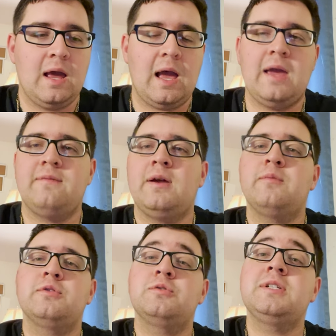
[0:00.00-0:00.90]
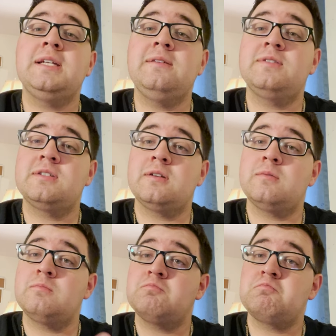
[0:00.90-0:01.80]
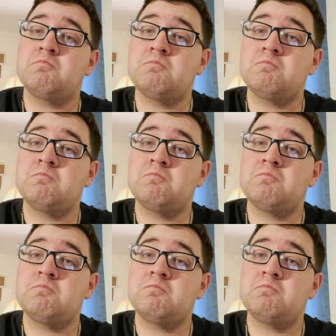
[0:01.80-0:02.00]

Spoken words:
I have now received some